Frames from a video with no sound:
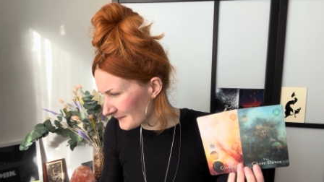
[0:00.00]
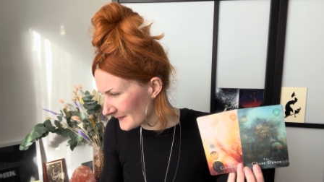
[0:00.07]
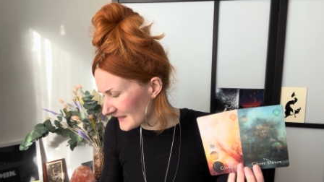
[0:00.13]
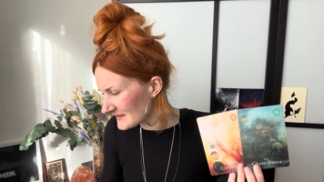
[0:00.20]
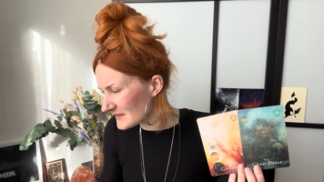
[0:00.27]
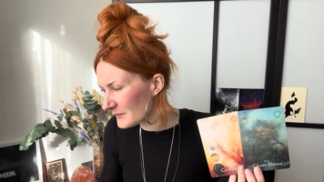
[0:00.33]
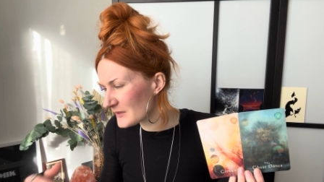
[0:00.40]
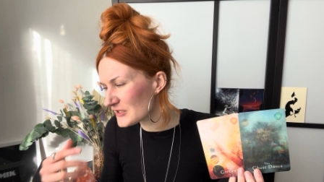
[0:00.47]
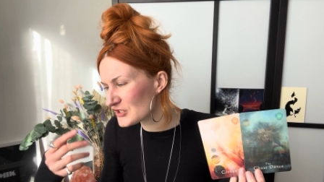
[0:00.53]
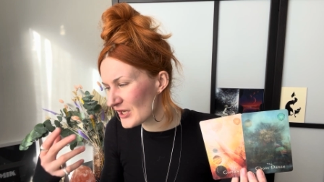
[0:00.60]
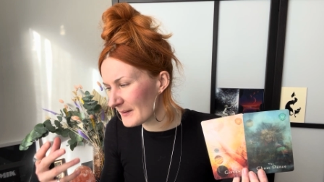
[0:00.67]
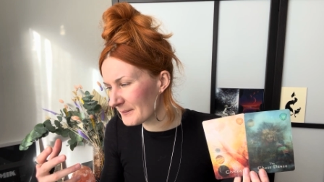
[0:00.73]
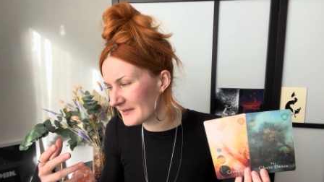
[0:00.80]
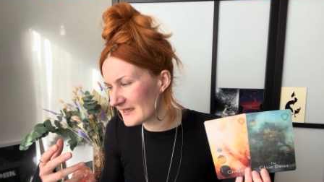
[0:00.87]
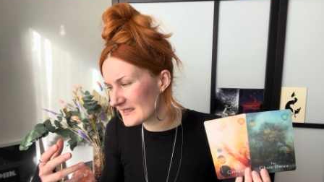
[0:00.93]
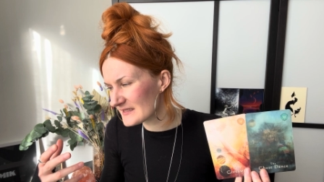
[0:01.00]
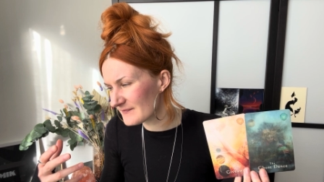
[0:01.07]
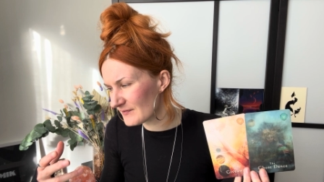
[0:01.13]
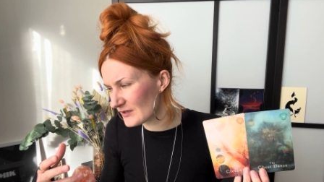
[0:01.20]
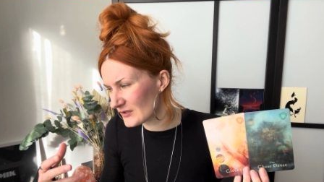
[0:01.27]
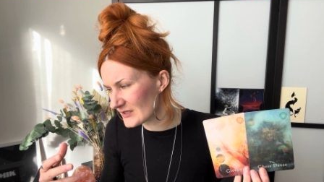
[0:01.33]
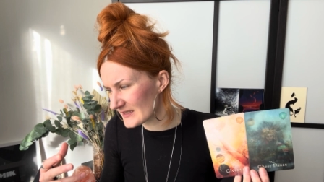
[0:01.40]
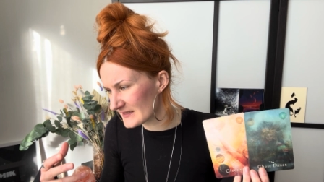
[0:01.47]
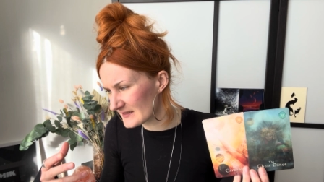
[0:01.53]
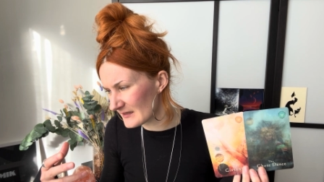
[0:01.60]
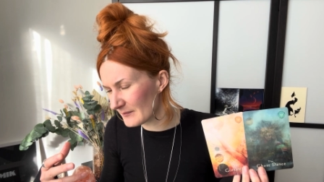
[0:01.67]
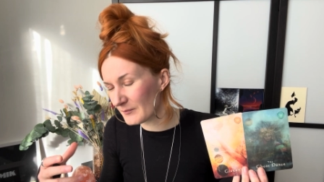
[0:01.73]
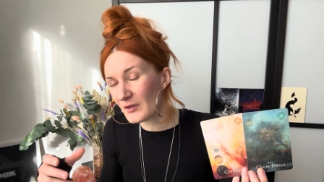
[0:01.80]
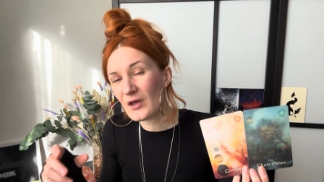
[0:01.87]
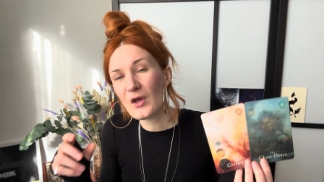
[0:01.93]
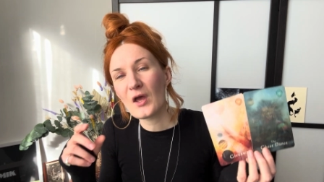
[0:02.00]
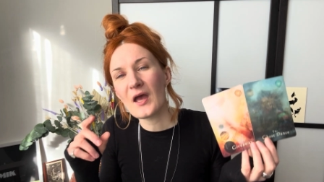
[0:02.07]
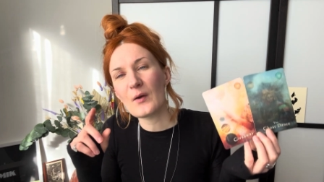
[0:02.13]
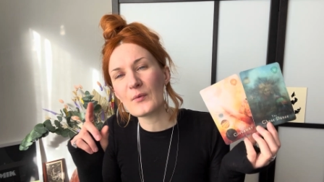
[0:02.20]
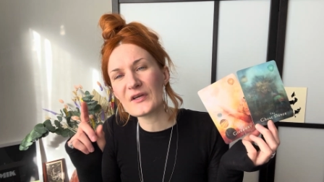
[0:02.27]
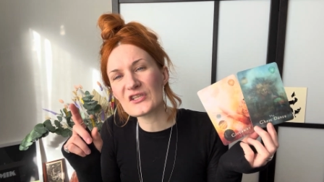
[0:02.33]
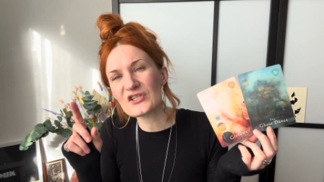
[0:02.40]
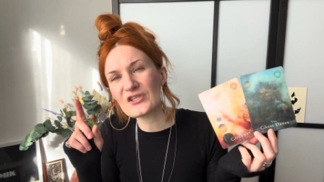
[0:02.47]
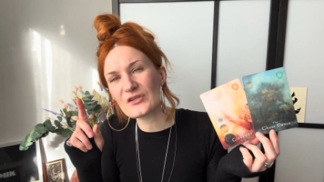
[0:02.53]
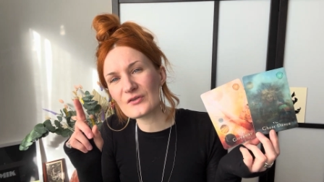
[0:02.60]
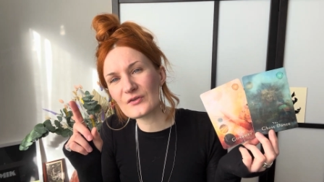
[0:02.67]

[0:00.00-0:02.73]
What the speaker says: So in Japanese feudalism, which